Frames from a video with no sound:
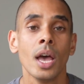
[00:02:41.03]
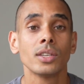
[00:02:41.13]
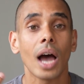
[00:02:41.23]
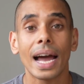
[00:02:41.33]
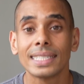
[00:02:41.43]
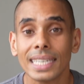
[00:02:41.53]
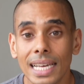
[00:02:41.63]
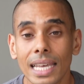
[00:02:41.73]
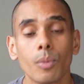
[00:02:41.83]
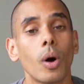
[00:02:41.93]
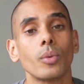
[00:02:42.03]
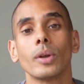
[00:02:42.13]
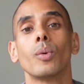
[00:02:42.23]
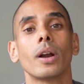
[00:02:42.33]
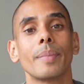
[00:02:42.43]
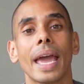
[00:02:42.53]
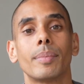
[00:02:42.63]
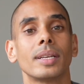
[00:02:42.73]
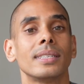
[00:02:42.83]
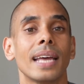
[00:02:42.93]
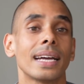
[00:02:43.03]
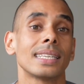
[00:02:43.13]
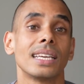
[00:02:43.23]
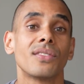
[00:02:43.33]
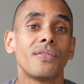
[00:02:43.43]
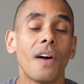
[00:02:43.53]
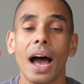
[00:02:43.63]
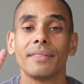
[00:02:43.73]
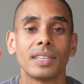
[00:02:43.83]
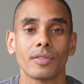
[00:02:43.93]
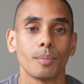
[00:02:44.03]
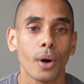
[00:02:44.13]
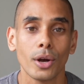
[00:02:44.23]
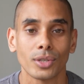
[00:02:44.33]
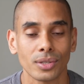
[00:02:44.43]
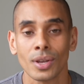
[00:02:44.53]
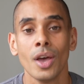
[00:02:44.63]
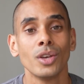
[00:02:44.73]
So ideally, what we'd want to be able to detect is 5 different poses.